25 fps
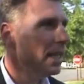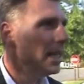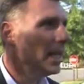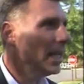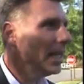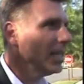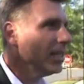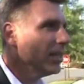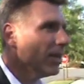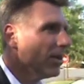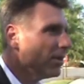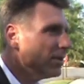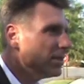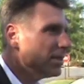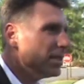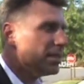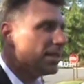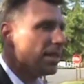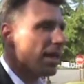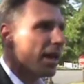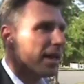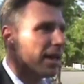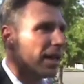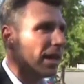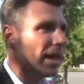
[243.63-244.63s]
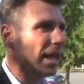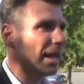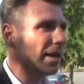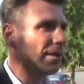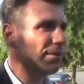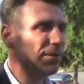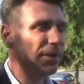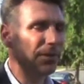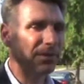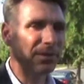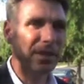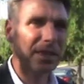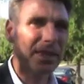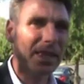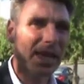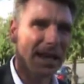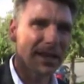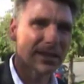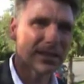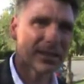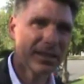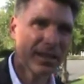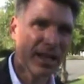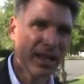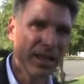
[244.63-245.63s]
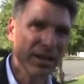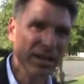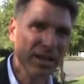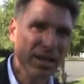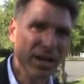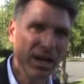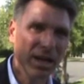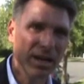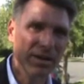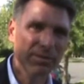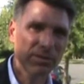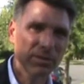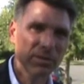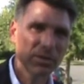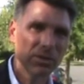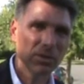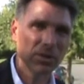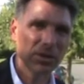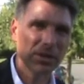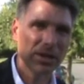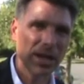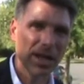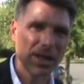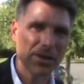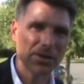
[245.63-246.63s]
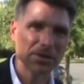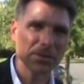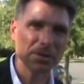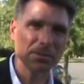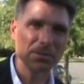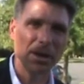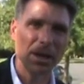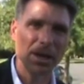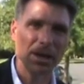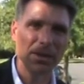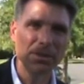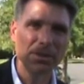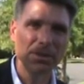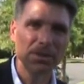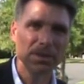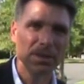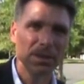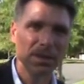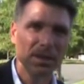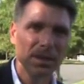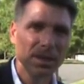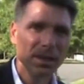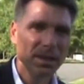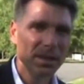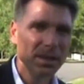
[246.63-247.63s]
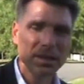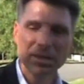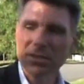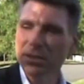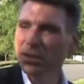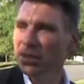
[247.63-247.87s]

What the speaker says: He knows he's not going to get a $50,000 car for $200 a month.